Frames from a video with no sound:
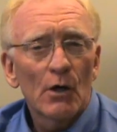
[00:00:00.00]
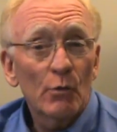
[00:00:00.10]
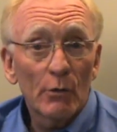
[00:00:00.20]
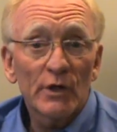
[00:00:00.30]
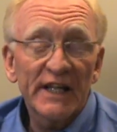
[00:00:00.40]

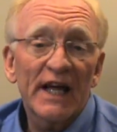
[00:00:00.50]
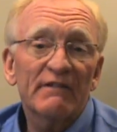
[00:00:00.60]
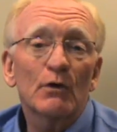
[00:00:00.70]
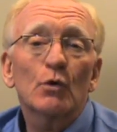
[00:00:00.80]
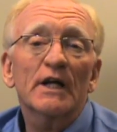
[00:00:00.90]
We really
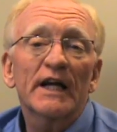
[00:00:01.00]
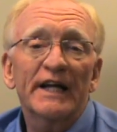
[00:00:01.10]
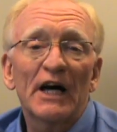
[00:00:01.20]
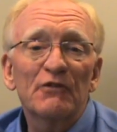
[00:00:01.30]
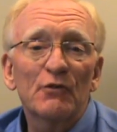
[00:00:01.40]
have our work
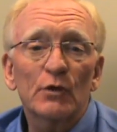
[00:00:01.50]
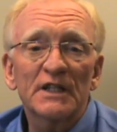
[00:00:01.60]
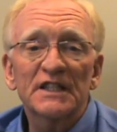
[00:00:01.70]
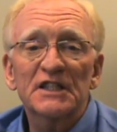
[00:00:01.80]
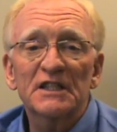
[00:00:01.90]
cut out for
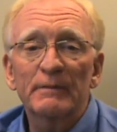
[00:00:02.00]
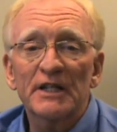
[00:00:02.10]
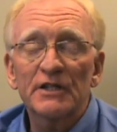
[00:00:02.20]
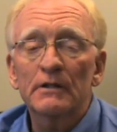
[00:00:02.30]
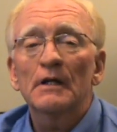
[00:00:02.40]
us this
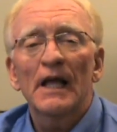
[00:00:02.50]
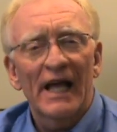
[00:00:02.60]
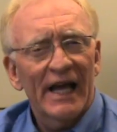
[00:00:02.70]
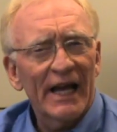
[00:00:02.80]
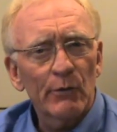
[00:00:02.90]
semester,
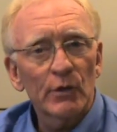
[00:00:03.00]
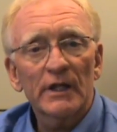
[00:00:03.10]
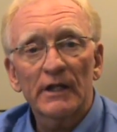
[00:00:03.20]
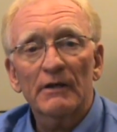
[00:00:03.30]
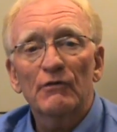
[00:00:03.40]
and I
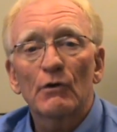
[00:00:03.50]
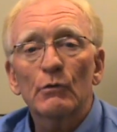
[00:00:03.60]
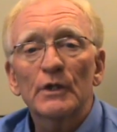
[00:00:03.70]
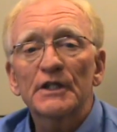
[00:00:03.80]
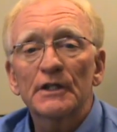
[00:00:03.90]
really look
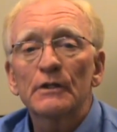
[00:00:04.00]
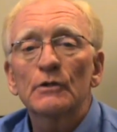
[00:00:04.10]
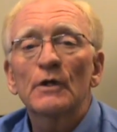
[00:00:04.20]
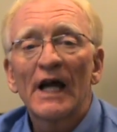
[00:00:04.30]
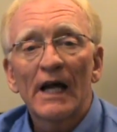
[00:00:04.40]
forward
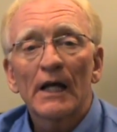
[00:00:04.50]
to